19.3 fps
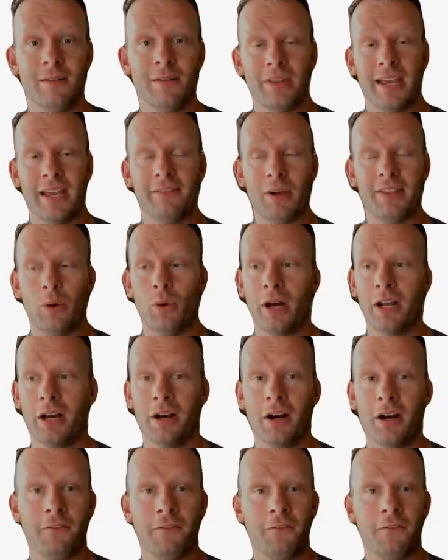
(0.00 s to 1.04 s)
If they want a
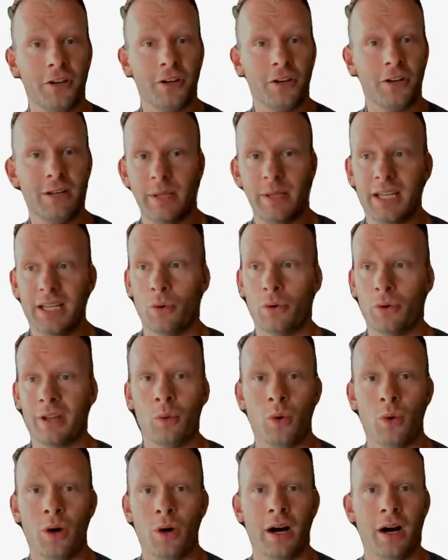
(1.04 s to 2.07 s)
freebie or they
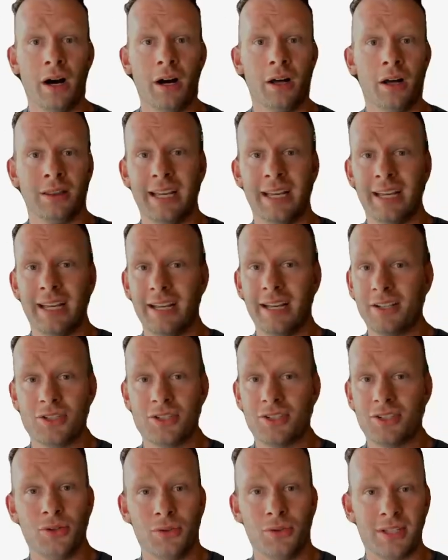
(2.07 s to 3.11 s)
want a link to this
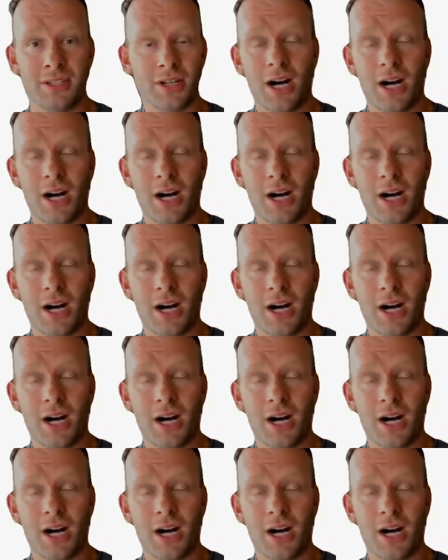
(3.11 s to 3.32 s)
offer or